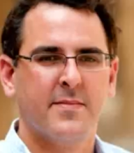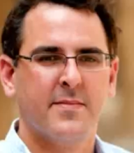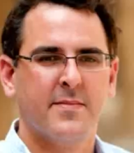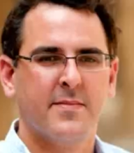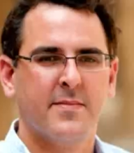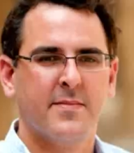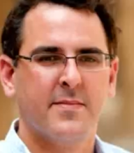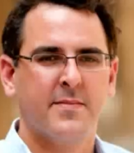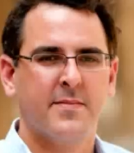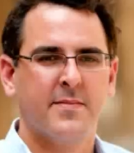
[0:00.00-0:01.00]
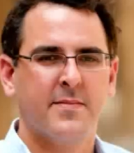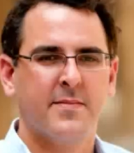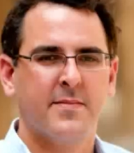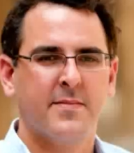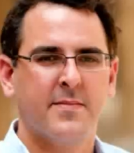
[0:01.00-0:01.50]

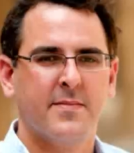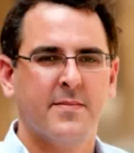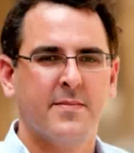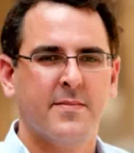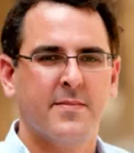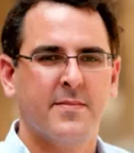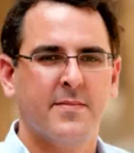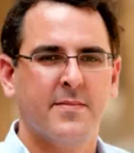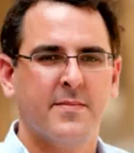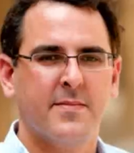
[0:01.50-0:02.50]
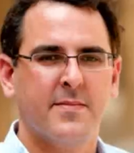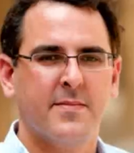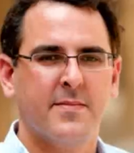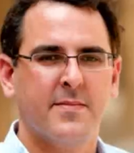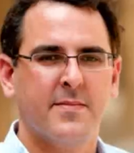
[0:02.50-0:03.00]

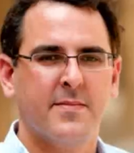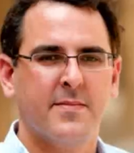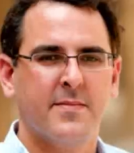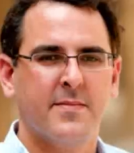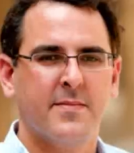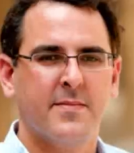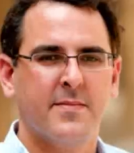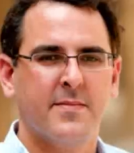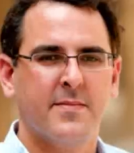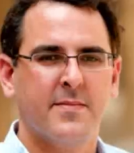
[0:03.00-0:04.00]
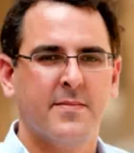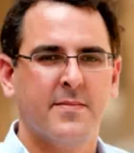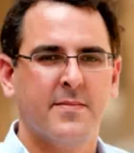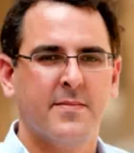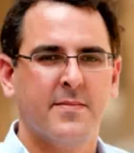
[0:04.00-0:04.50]

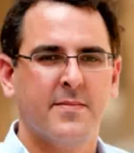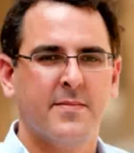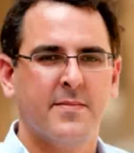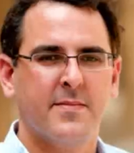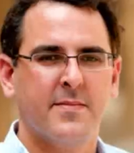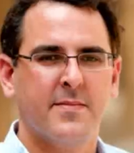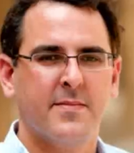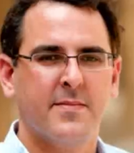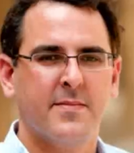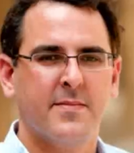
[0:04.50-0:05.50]
This is a still picture; no speech is visible.